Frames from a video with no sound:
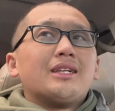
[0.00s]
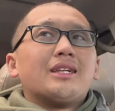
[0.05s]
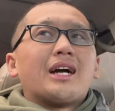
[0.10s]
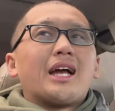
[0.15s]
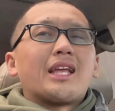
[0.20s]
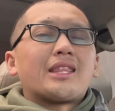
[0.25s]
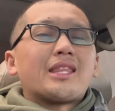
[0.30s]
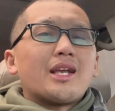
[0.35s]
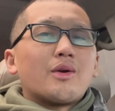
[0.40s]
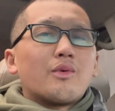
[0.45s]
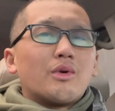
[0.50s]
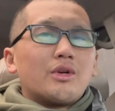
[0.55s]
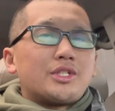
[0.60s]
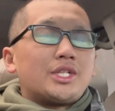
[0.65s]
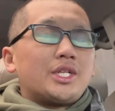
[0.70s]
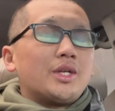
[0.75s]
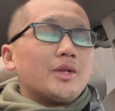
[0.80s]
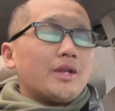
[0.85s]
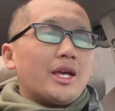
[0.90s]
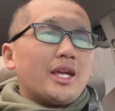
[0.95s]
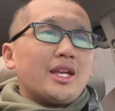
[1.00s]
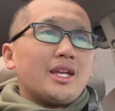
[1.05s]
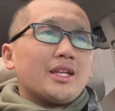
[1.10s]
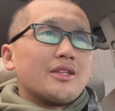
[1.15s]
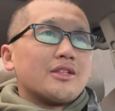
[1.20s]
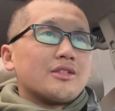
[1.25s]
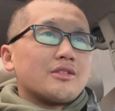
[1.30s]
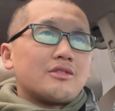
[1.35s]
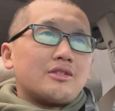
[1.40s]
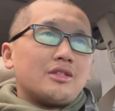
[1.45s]
I think we're too late in
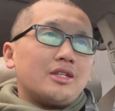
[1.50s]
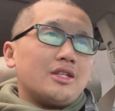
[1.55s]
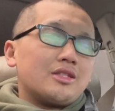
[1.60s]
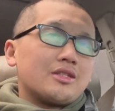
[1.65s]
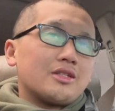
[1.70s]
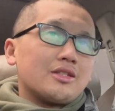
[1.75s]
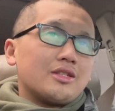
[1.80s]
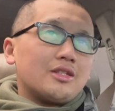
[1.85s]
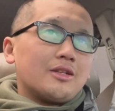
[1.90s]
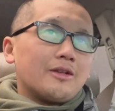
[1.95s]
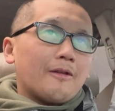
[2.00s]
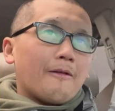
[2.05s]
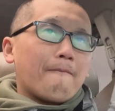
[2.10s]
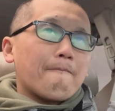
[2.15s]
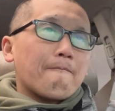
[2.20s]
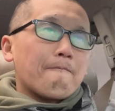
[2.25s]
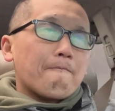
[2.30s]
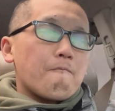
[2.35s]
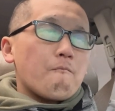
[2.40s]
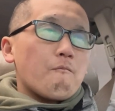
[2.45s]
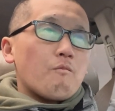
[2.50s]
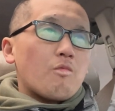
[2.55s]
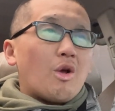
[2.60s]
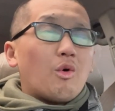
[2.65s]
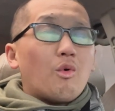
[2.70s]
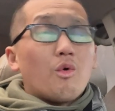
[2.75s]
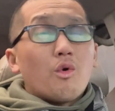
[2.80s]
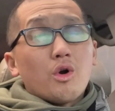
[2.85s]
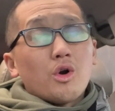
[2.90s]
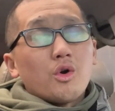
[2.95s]
the season,
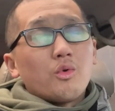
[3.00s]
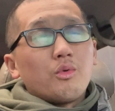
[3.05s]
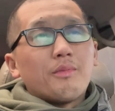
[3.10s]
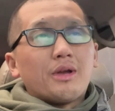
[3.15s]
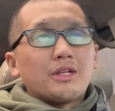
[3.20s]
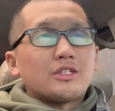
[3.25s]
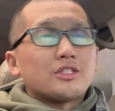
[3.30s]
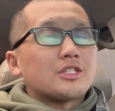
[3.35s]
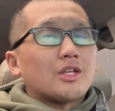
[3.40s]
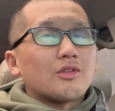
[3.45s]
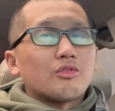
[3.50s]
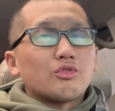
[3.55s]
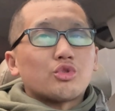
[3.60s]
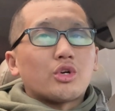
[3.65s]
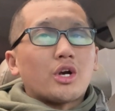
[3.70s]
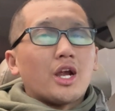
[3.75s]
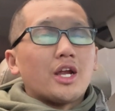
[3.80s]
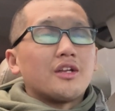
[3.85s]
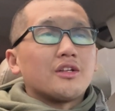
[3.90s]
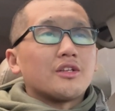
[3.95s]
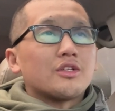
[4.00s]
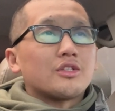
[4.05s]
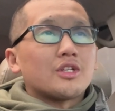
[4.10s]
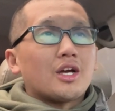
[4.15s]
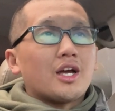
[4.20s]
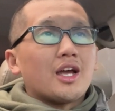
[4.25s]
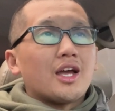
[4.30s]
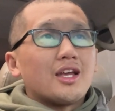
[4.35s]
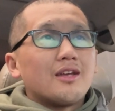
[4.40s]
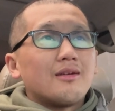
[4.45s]
or we might just have to try another
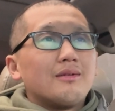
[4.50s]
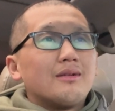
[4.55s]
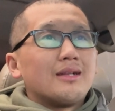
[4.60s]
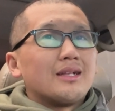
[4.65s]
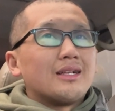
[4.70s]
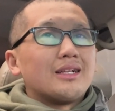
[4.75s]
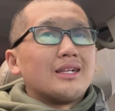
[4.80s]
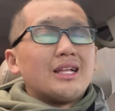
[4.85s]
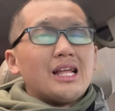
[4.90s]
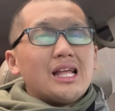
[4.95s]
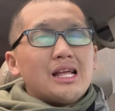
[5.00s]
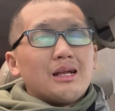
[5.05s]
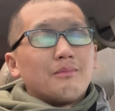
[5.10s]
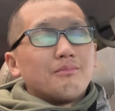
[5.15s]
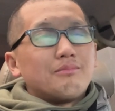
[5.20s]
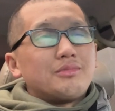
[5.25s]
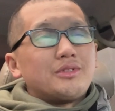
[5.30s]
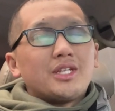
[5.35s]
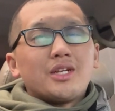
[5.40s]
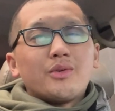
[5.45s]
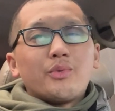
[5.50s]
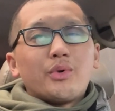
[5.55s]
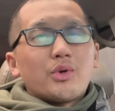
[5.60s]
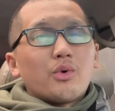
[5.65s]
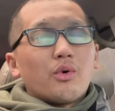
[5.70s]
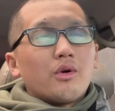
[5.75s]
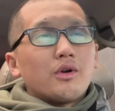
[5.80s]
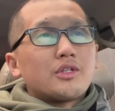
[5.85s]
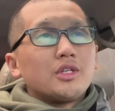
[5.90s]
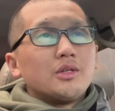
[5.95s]
time didn't
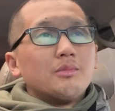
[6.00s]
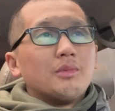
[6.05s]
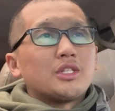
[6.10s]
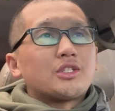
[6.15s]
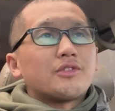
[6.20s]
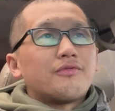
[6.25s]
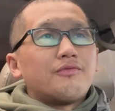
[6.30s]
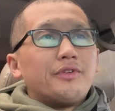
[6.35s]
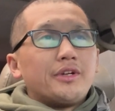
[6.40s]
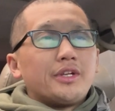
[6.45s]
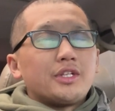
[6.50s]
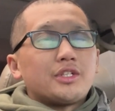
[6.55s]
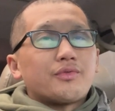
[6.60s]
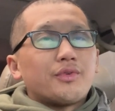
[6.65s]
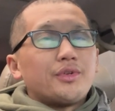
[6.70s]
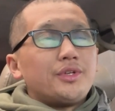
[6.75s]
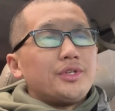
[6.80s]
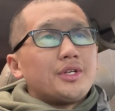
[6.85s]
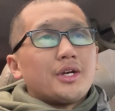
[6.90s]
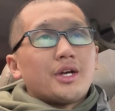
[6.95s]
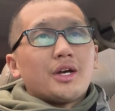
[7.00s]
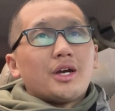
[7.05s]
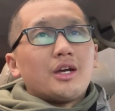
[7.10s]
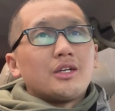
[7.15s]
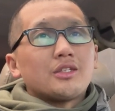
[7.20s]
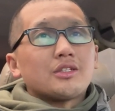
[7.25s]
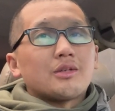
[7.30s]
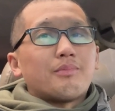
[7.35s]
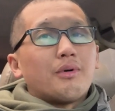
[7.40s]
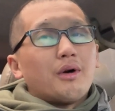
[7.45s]
record too much footage for you
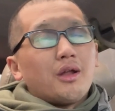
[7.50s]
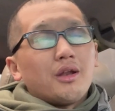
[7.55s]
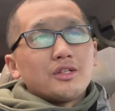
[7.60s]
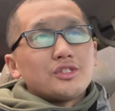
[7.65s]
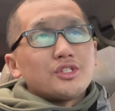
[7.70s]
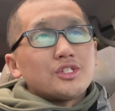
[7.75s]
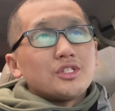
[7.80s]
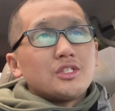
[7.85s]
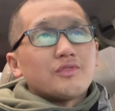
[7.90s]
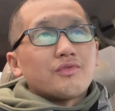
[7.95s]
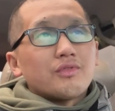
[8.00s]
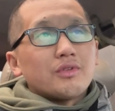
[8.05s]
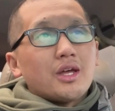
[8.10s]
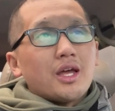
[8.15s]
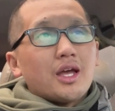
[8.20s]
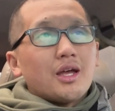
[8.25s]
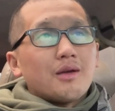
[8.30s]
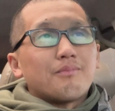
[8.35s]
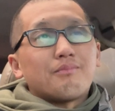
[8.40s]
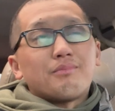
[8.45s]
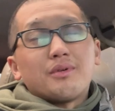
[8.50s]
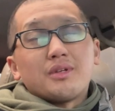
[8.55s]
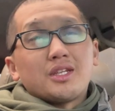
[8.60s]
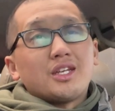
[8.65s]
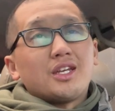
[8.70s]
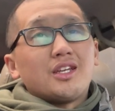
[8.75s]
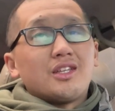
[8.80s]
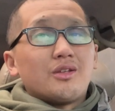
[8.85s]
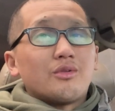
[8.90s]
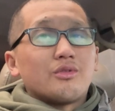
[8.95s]
guys, apologies for that, but
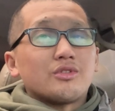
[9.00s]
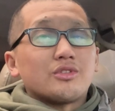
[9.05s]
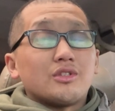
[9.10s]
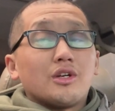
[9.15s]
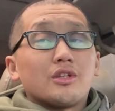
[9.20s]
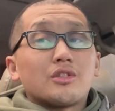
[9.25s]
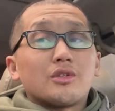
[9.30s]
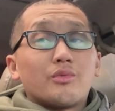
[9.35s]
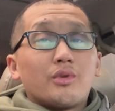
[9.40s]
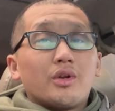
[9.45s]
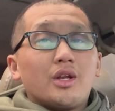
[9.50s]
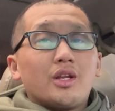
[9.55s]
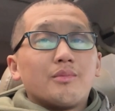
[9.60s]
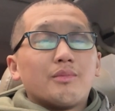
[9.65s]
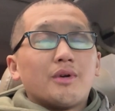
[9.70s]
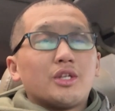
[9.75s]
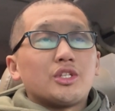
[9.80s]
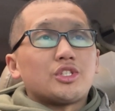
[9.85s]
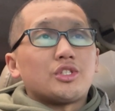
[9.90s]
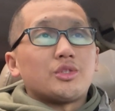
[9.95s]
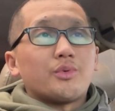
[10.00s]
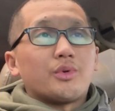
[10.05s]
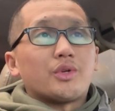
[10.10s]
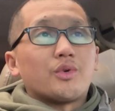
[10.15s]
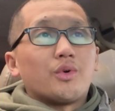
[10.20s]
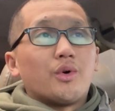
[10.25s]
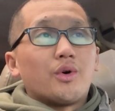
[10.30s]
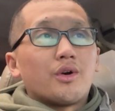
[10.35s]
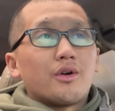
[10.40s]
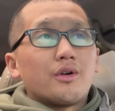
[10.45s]
again, there was nothing really much to
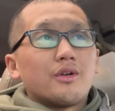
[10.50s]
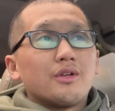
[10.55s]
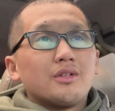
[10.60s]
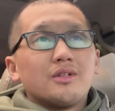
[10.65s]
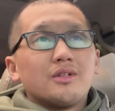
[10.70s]
record.